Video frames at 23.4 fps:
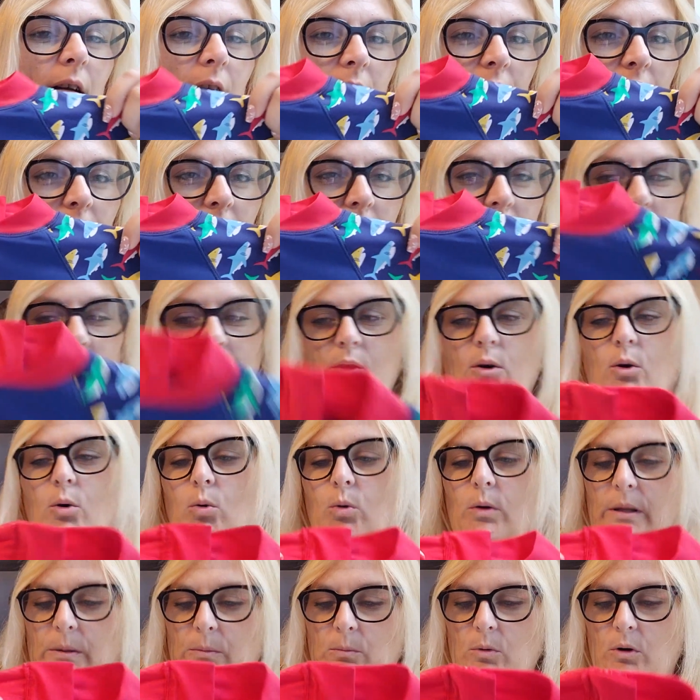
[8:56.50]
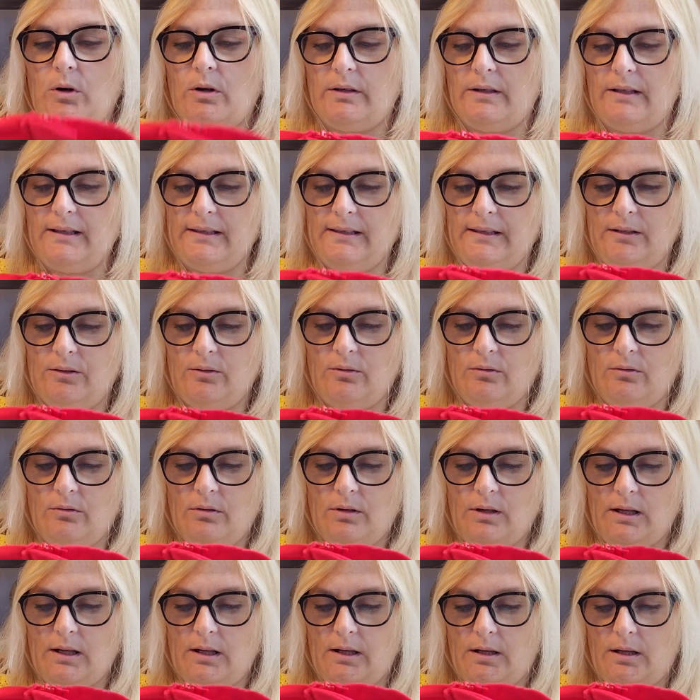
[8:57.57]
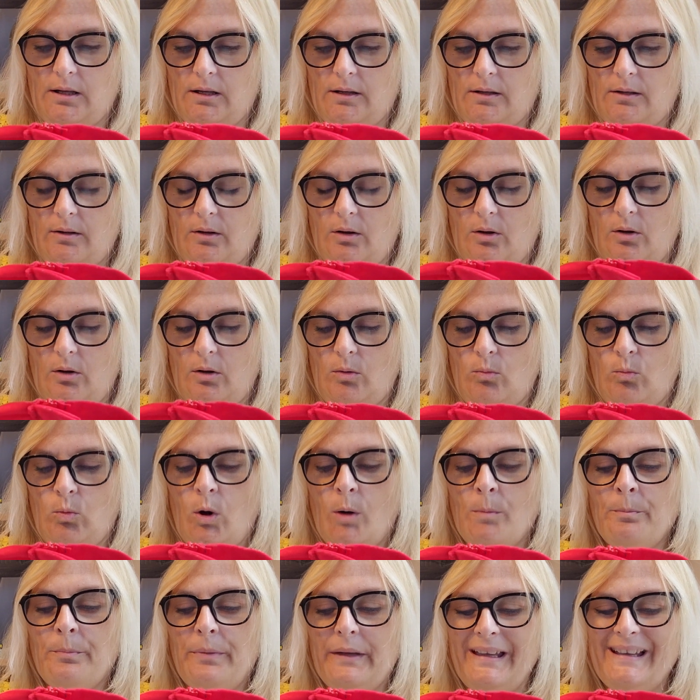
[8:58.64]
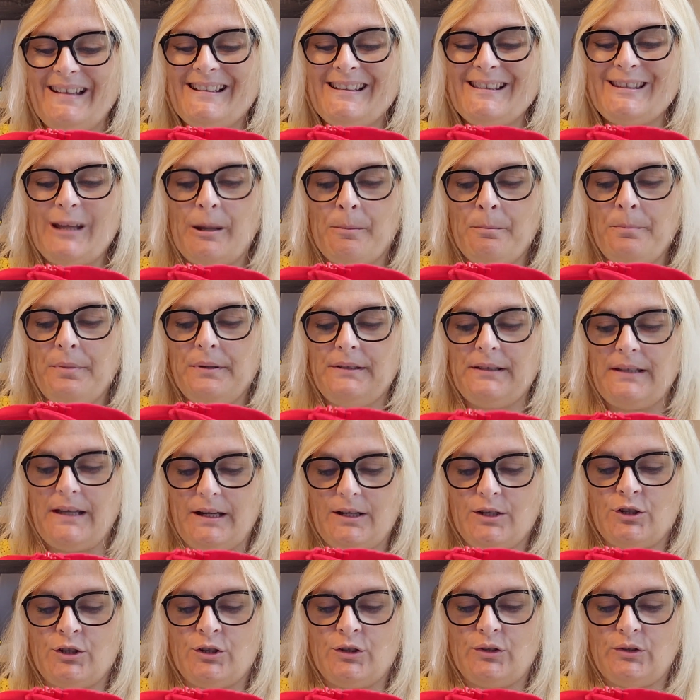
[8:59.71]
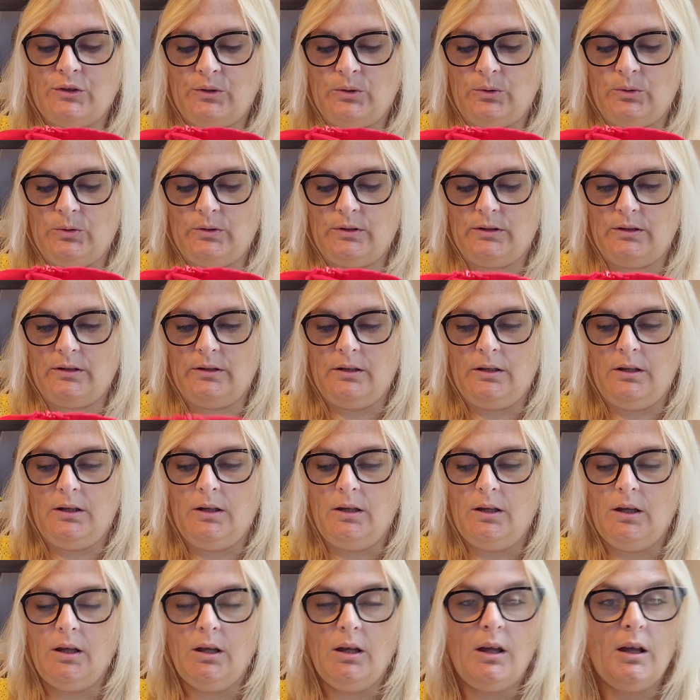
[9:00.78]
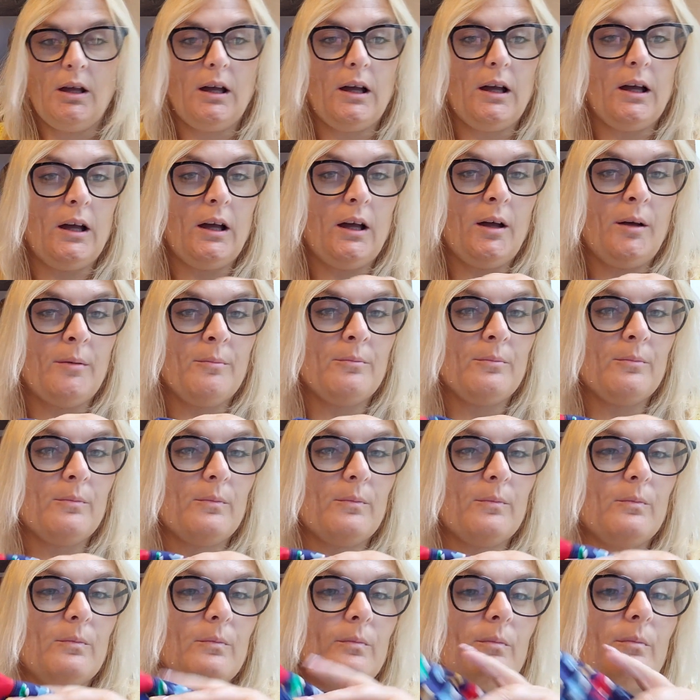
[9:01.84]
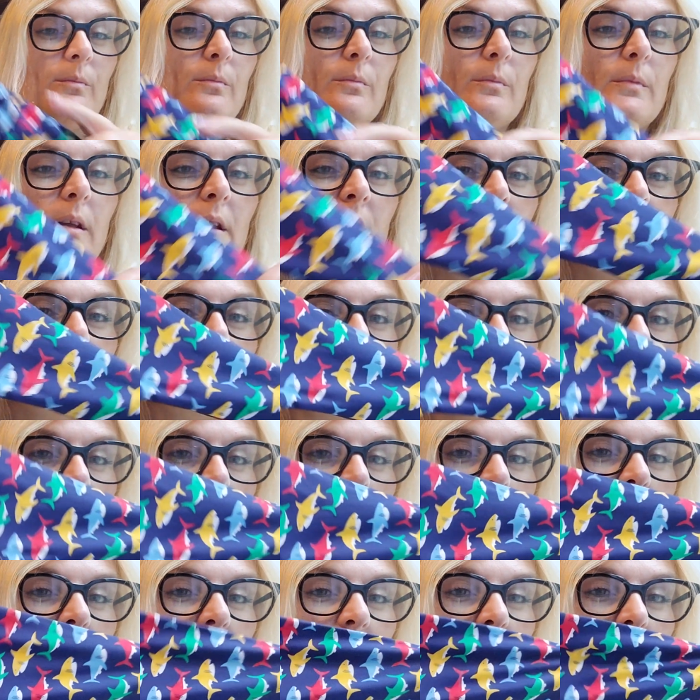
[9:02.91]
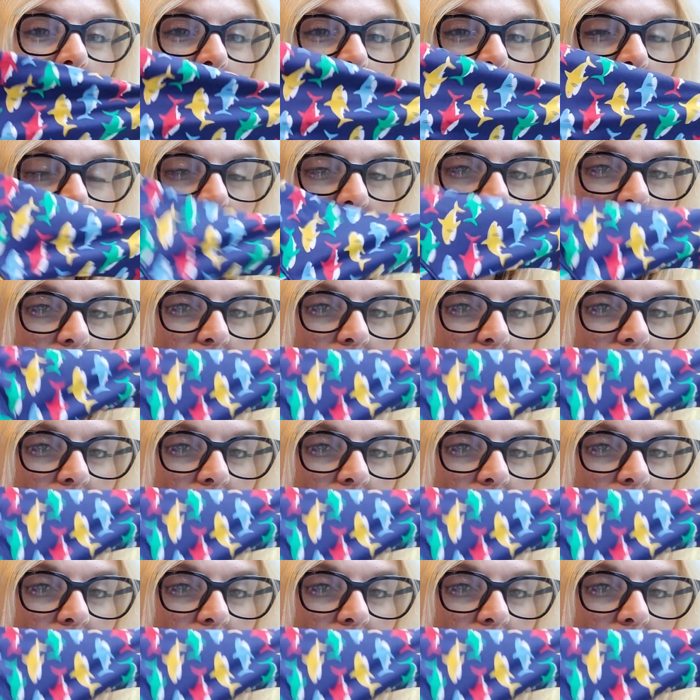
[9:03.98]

the all-in-one is it uh, one piece sun protection suit um, in the sharks